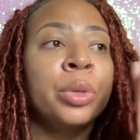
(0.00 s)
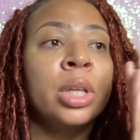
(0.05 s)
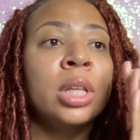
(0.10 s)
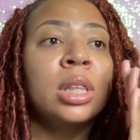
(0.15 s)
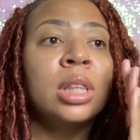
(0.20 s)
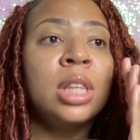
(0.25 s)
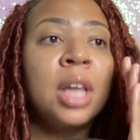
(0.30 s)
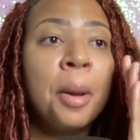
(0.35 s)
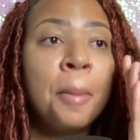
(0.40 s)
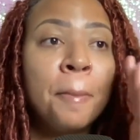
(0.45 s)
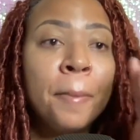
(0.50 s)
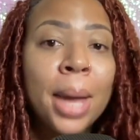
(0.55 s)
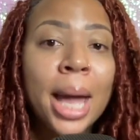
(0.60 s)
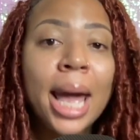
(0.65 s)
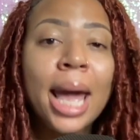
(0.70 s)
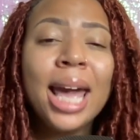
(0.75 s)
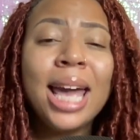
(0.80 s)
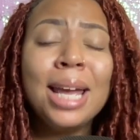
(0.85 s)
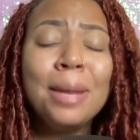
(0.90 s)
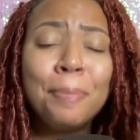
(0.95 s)
The
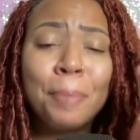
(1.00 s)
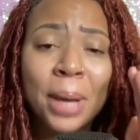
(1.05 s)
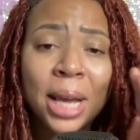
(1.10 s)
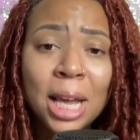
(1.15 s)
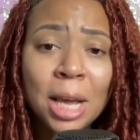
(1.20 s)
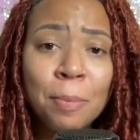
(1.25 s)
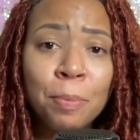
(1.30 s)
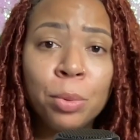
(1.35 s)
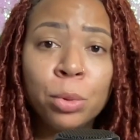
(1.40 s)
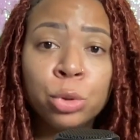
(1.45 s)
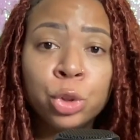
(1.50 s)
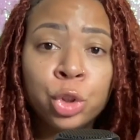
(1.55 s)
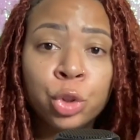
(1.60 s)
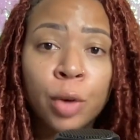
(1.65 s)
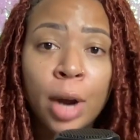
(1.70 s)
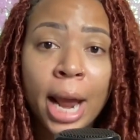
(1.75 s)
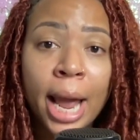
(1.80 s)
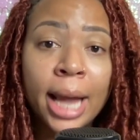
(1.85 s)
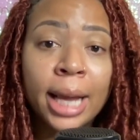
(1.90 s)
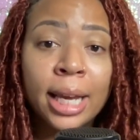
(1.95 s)
main people
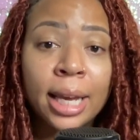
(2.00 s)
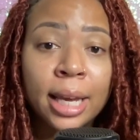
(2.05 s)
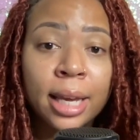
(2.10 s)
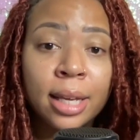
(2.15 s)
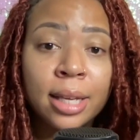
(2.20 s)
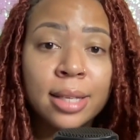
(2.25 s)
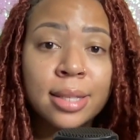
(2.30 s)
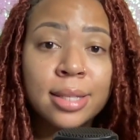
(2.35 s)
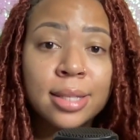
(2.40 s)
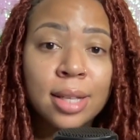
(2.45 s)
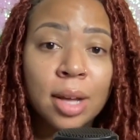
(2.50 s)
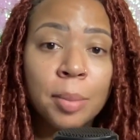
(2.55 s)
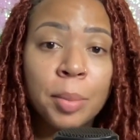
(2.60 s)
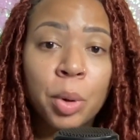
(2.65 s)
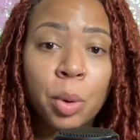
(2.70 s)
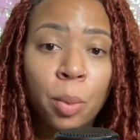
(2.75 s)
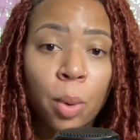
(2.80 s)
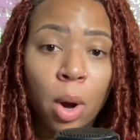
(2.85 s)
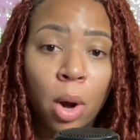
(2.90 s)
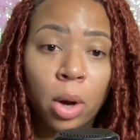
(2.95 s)
dragging
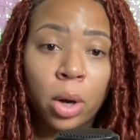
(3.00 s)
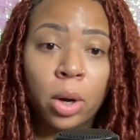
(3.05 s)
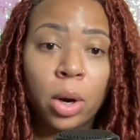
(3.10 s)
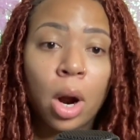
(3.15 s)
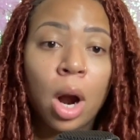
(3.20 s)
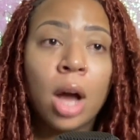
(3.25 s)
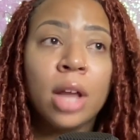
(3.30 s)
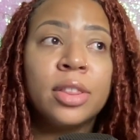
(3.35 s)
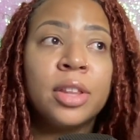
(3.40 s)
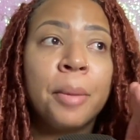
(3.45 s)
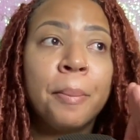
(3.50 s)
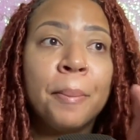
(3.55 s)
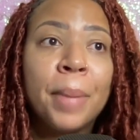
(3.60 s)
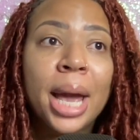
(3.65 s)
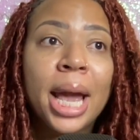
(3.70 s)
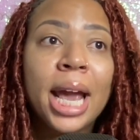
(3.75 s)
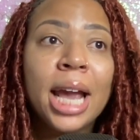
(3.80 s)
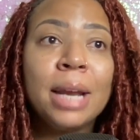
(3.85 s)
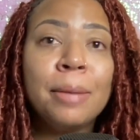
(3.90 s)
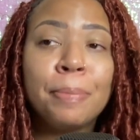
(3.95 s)
Summer Walker are the
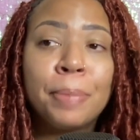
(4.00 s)
main